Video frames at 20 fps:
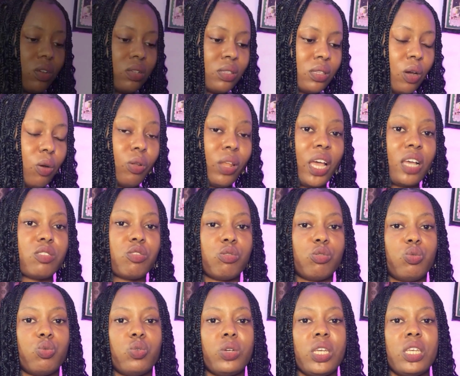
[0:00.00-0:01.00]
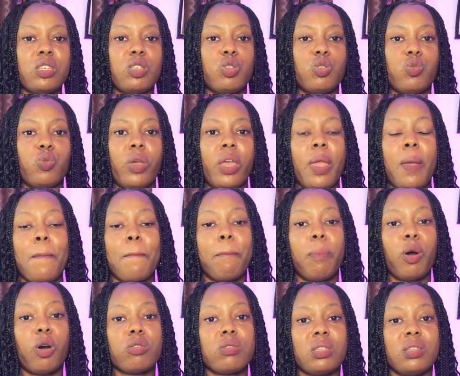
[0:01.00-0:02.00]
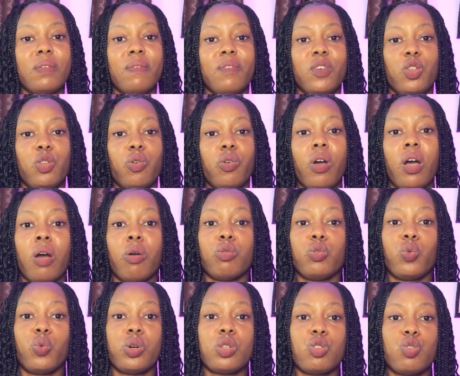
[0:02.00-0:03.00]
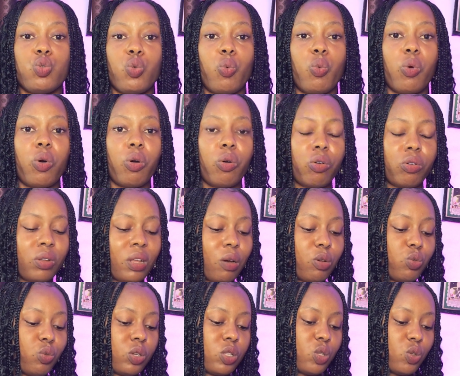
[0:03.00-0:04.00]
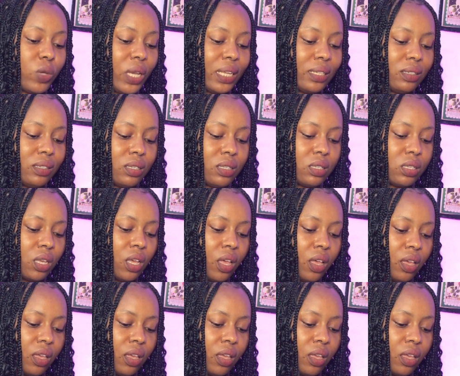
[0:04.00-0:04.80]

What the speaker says: First thing I would like to do is to import the video I would want to work on, I would want to edit.